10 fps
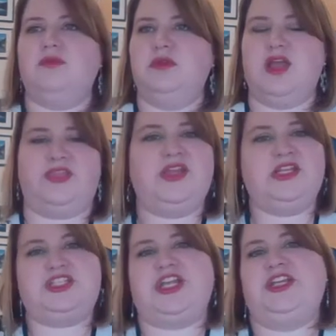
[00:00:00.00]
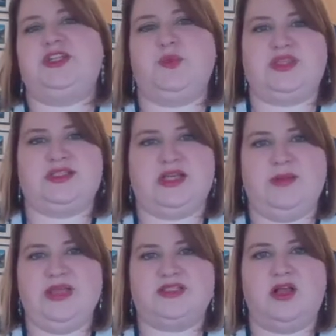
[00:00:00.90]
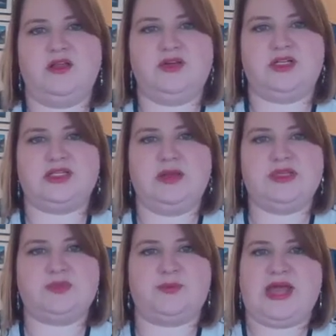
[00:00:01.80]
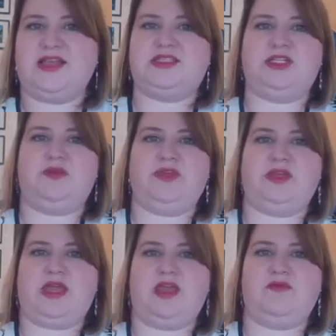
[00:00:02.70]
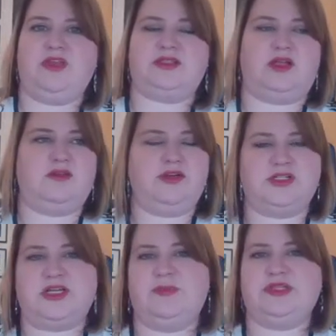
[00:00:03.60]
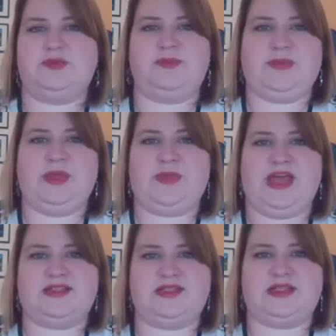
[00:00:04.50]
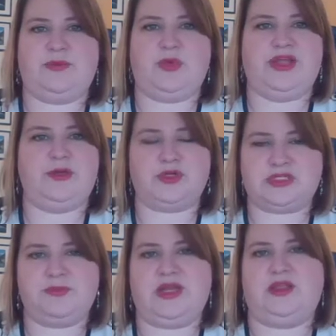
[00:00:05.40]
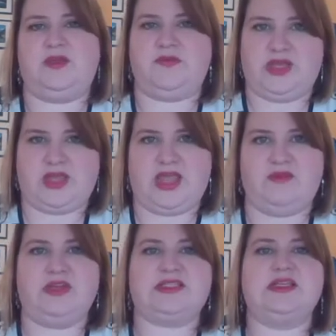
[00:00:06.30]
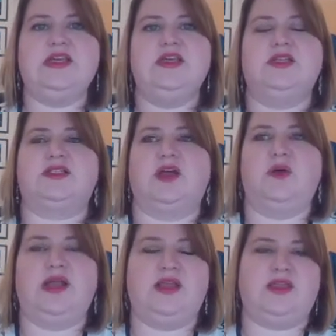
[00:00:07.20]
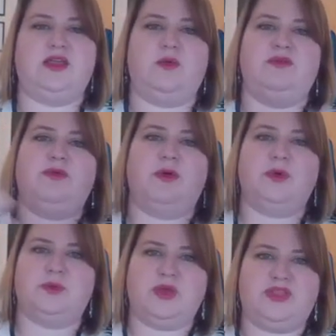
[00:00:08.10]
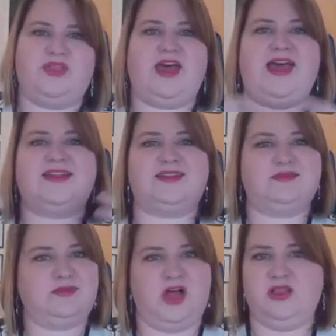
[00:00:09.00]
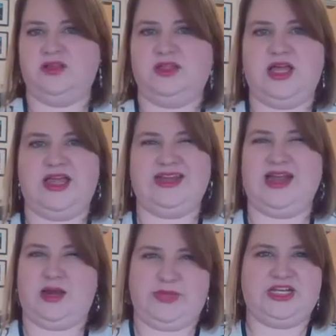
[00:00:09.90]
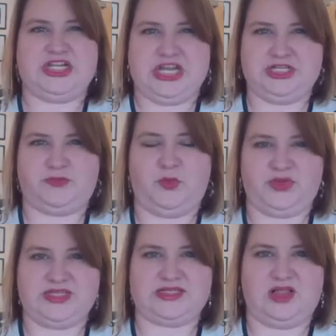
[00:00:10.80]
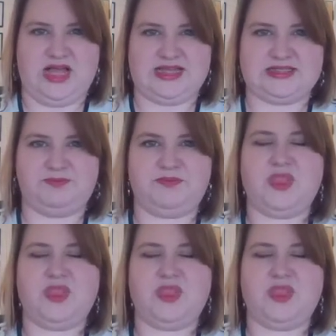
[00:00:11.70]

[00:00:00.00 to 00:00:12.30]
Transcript: Nothing is changing with assignments. All of your assignments were passed to you via Canvas. All of your assignments will be passed the same way you are submitting them via Canvas. So anything going forward with that, all online, not a big change for this class